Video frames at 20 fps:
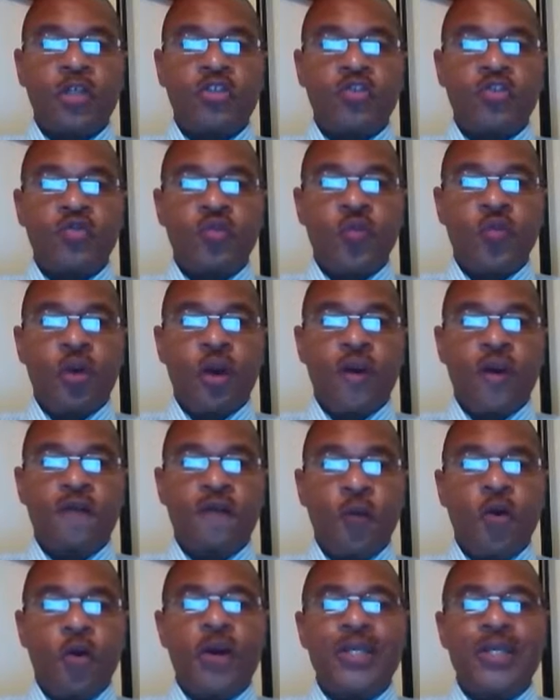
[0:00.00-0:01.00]
to work
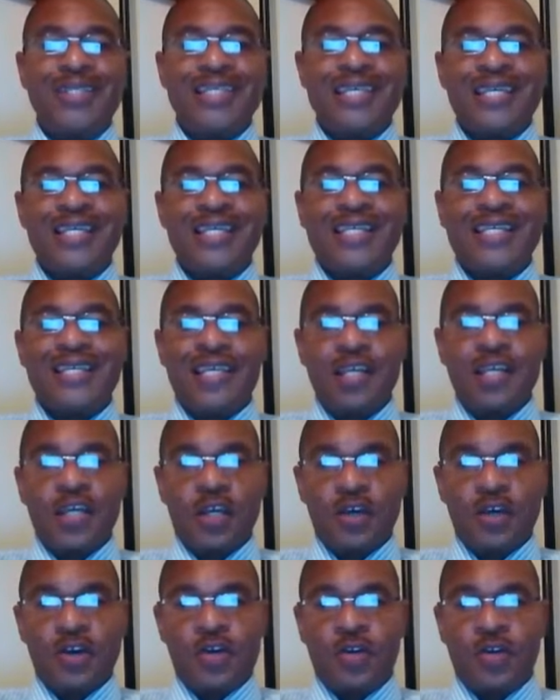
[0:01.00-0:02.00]
14
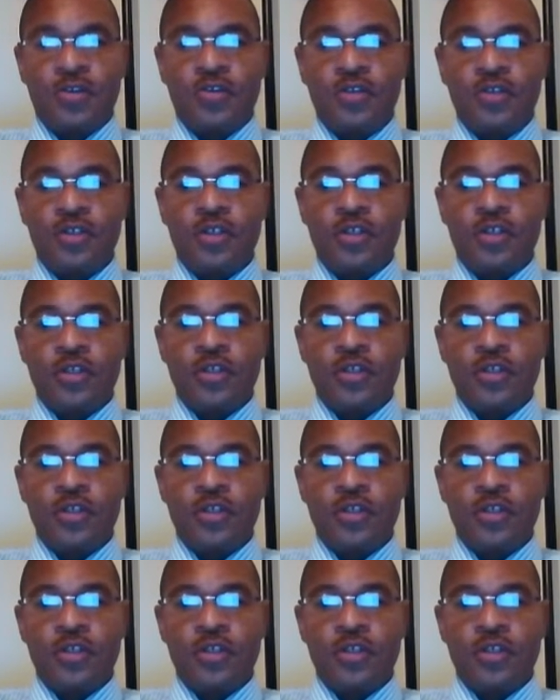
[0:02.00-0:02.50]
years